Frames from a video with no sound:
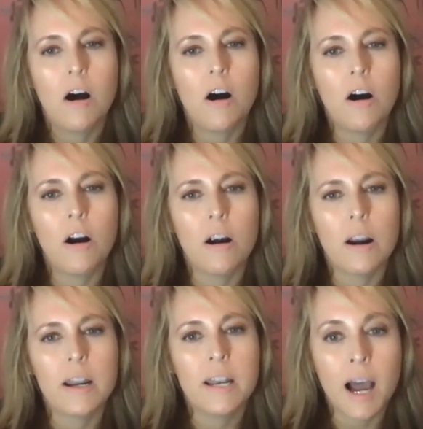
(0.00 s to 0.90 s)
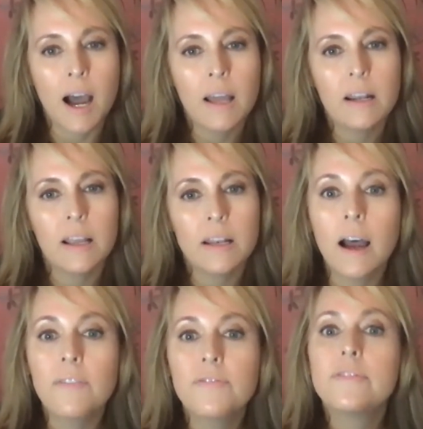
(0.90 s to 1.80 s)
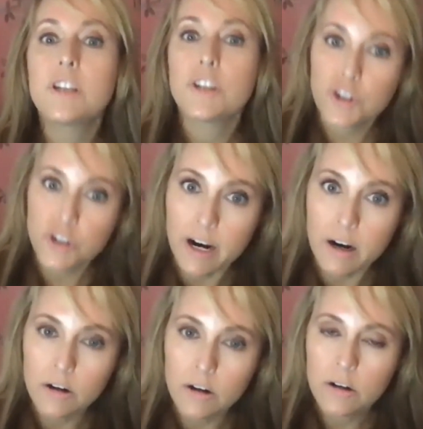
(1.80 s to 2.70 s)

are not enough to share.